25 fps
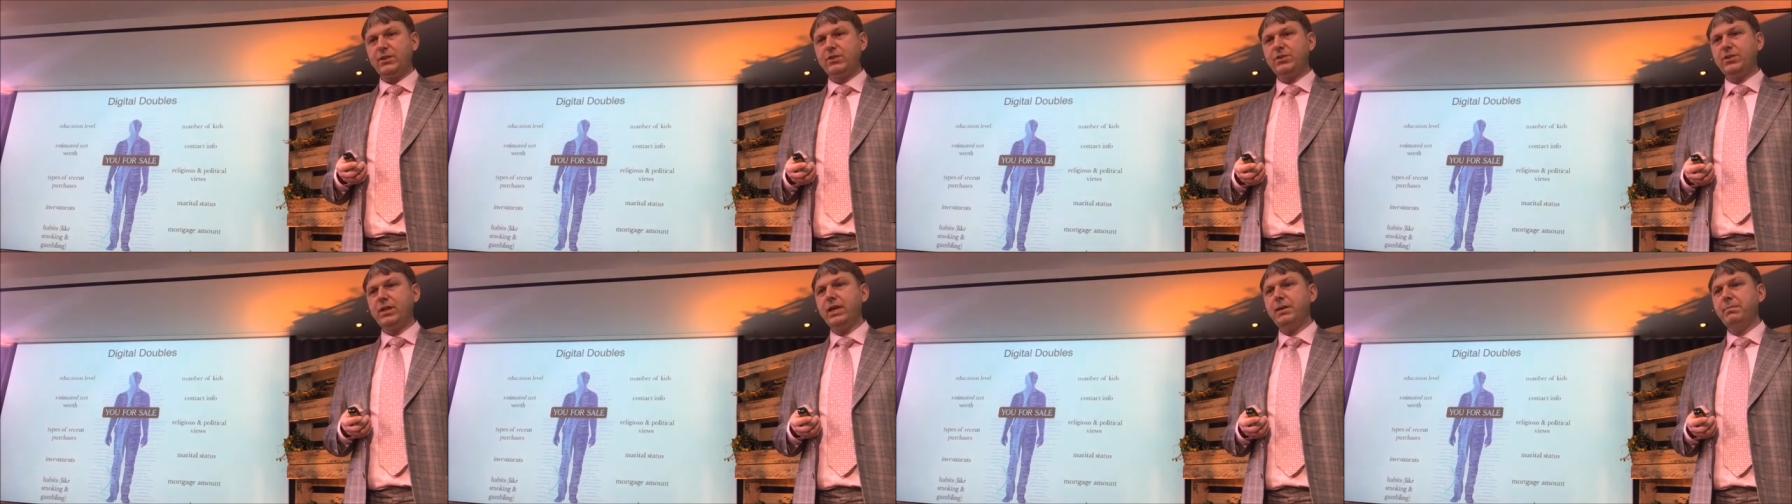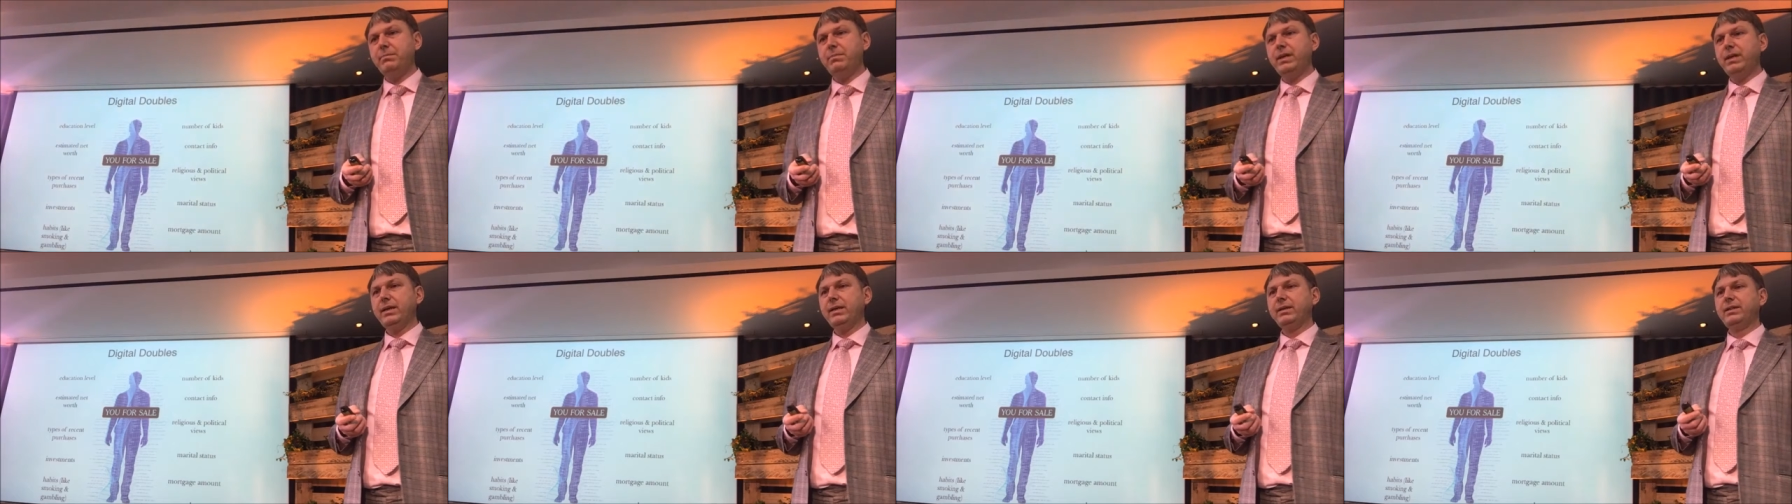
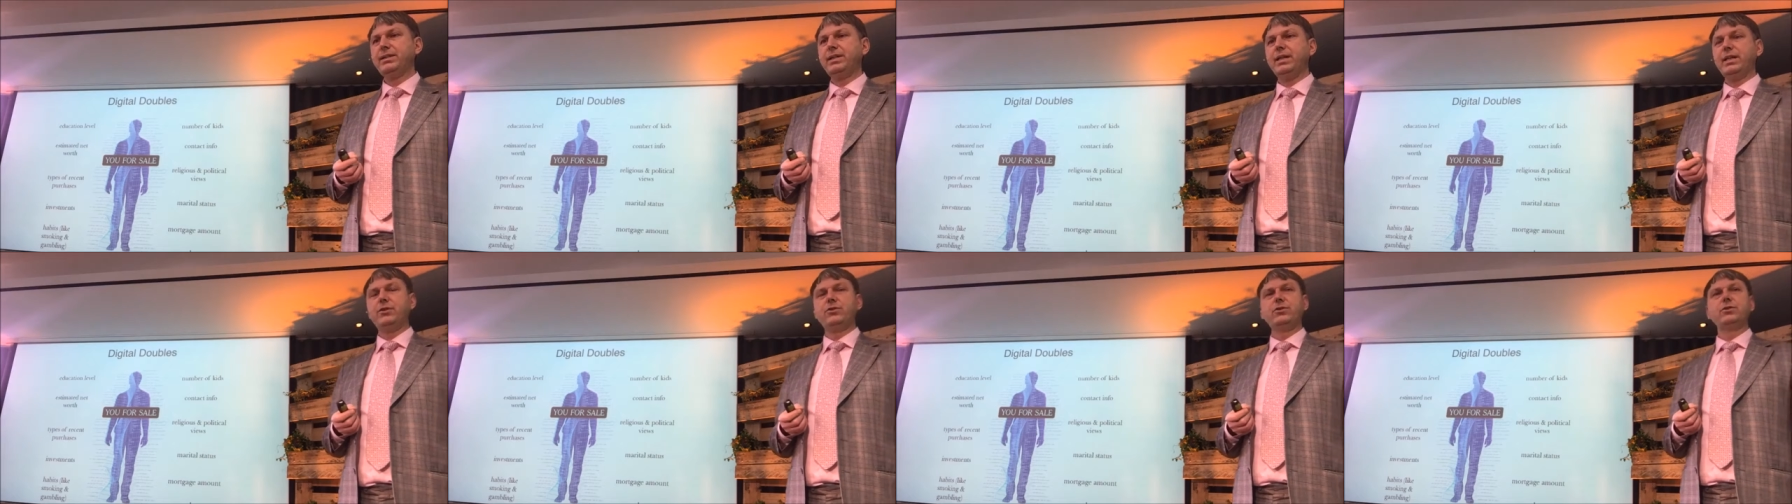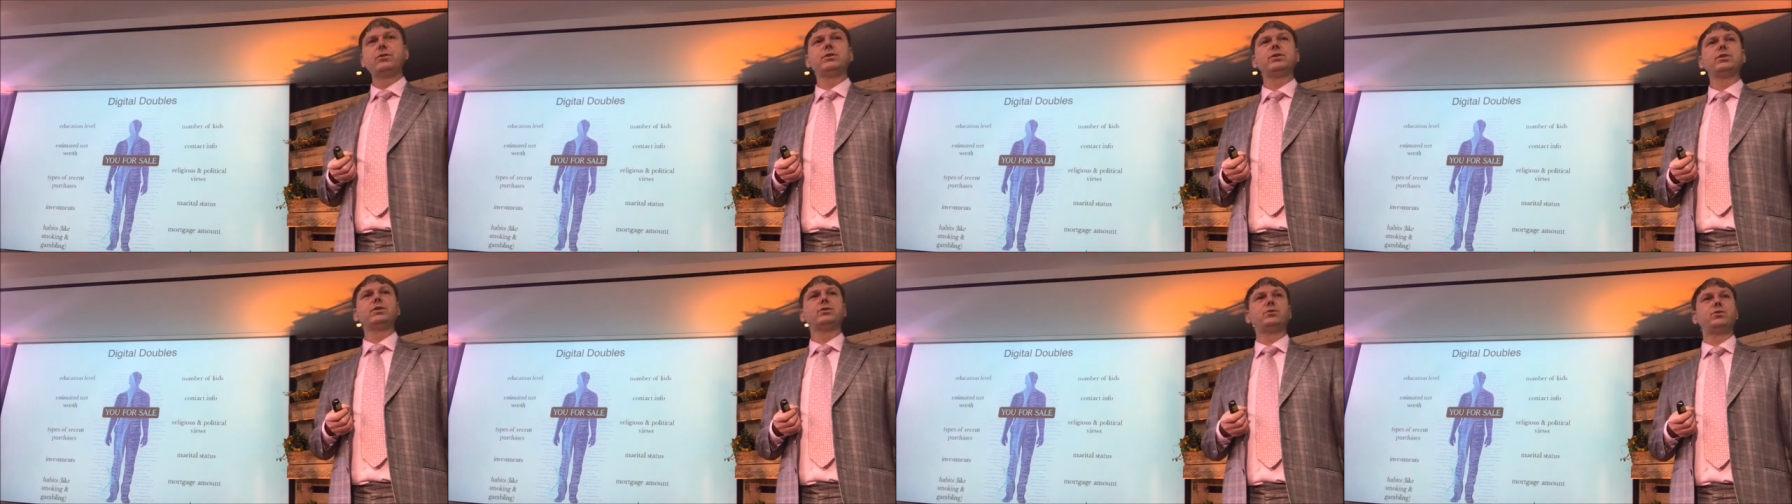shaping
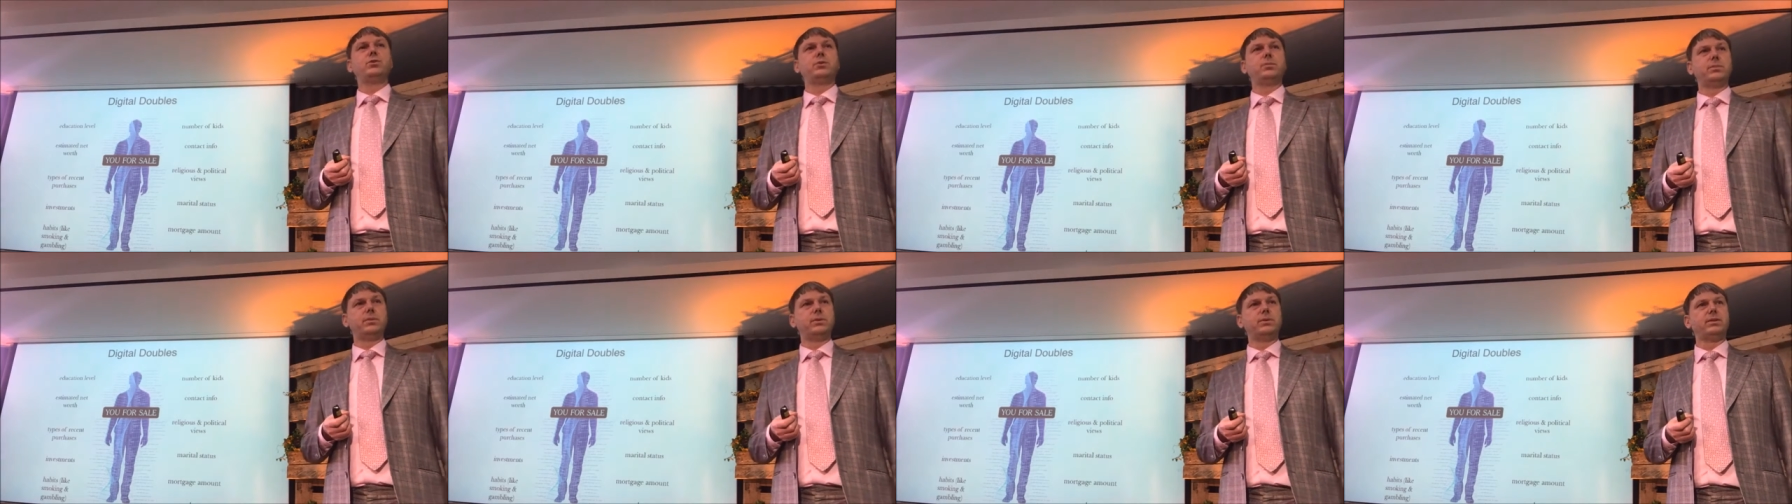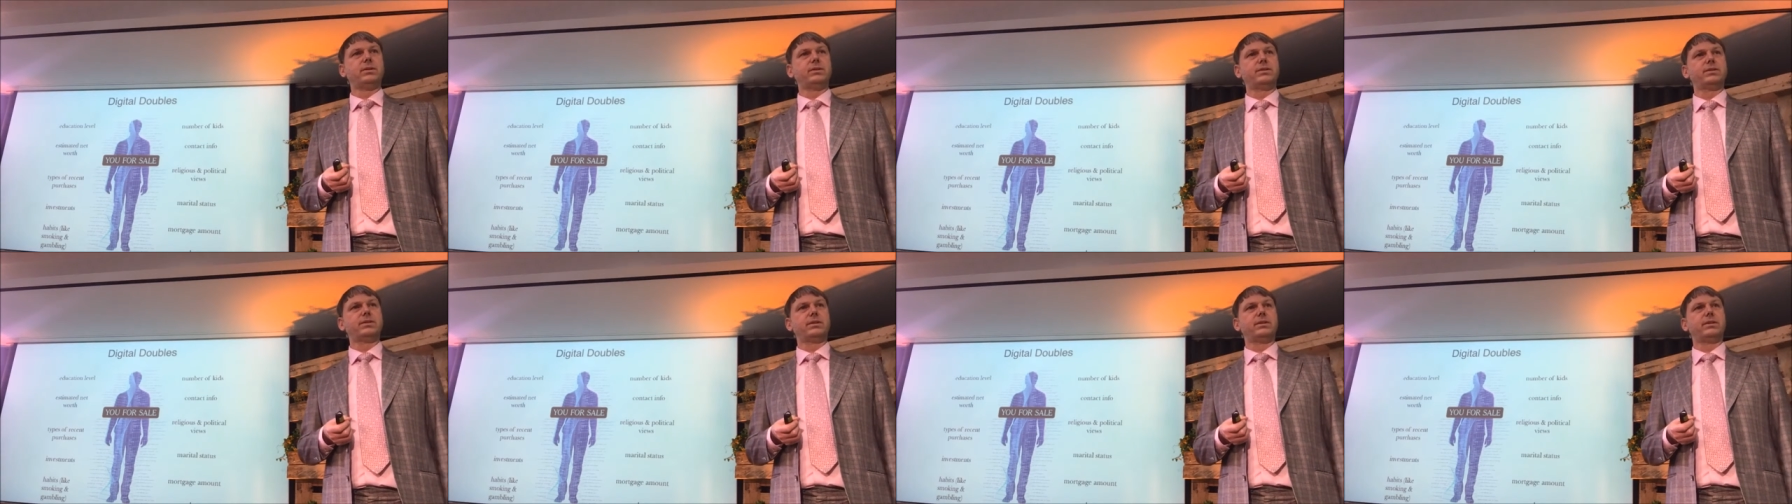digital
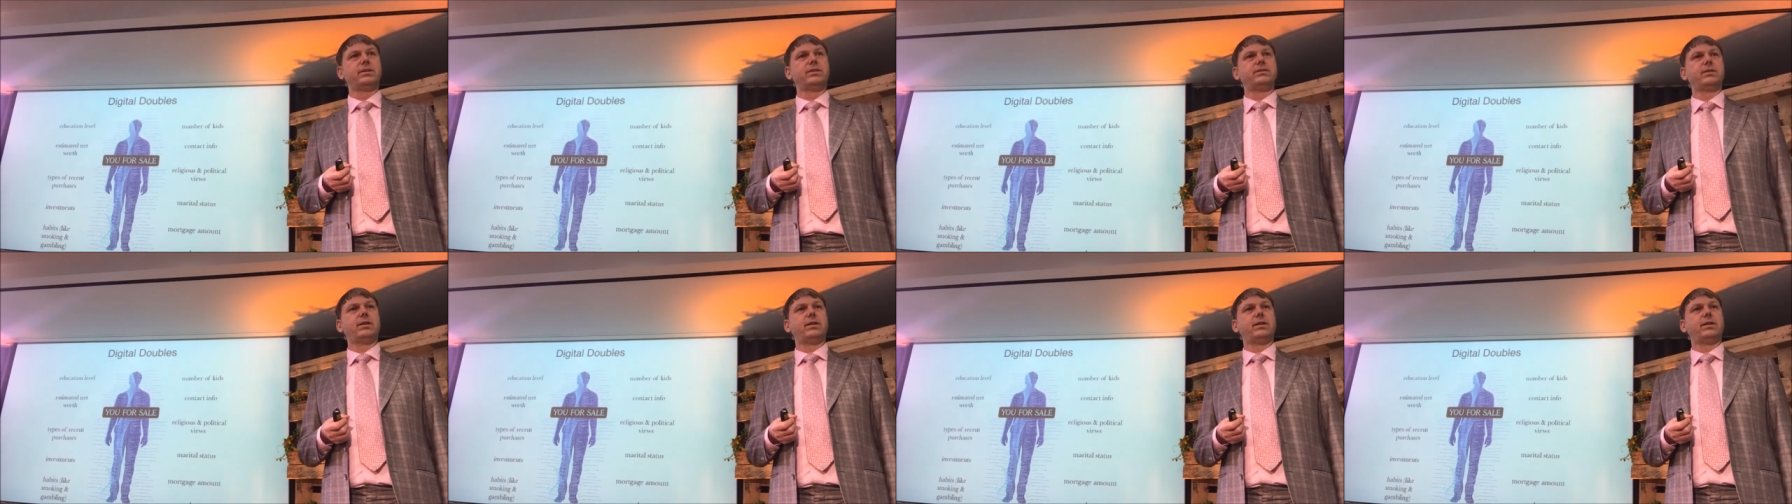doubles.